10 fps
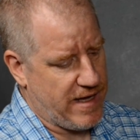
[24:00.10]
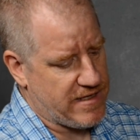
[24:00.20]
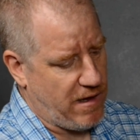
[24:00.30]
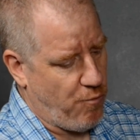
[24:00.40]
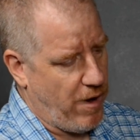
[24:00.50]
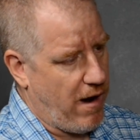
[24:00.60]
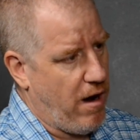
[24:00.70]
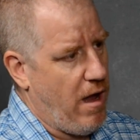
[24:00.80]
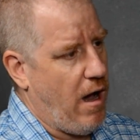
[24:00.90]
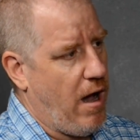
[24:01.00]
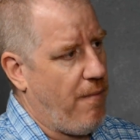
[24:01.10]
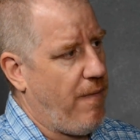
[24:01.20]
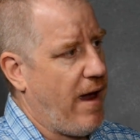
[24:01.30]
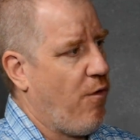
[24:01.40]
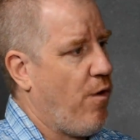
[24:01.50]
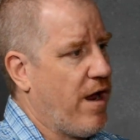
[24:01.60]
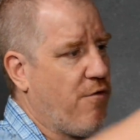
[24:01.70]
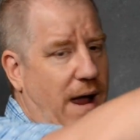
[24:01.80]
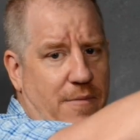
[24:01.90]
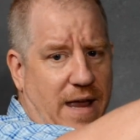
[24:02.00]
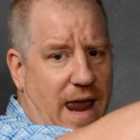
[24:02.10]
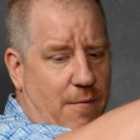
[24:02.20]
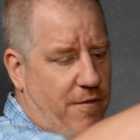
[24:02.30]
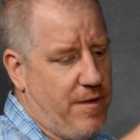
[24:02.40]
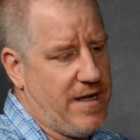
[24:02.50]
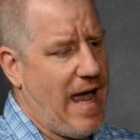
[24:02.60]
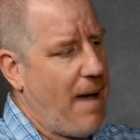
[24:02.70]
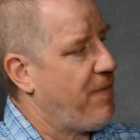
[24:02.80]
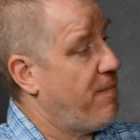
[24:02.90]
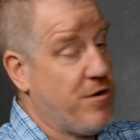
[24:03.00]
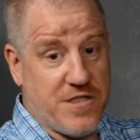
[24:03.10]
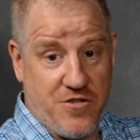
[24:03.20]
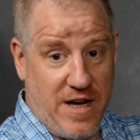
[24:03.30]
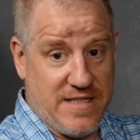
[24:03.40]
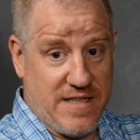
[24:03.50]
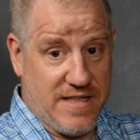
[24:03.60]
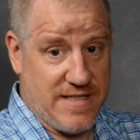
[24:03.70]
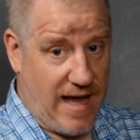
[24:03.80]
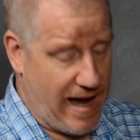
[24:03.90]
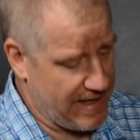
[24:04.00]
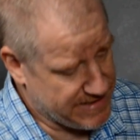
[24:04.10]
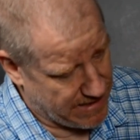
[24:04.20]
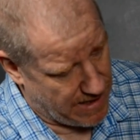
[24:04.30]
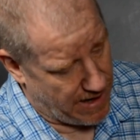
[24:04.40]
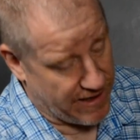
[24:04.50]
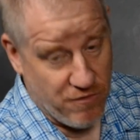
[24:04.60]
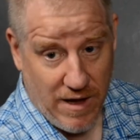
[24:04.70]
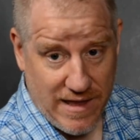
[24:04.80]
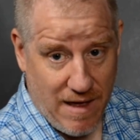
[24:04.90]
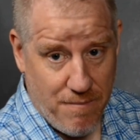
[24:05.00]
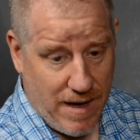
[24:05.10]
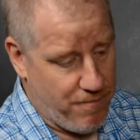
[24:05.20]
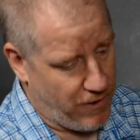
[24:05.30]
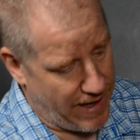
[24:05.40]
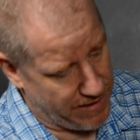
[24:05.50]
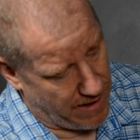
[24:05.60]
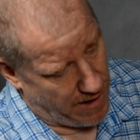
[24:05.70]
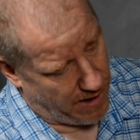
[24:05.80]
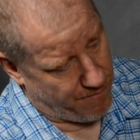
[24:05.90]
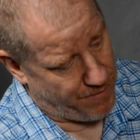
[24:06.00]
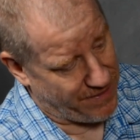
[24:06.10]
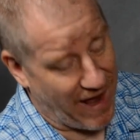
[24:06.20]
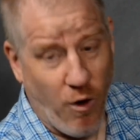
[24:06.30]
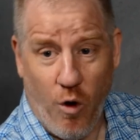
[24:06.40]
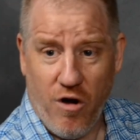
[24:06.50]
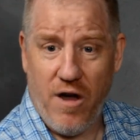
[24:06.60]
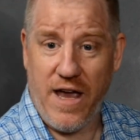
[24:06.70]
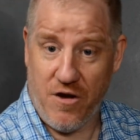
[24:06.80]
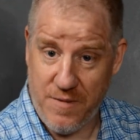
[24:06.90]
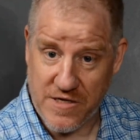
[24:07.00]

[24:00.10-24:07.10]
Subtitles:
it somewhere, I don't want to grab the camera from the top. That puts stress on the sides. I do like that big plate, but that hole, it could be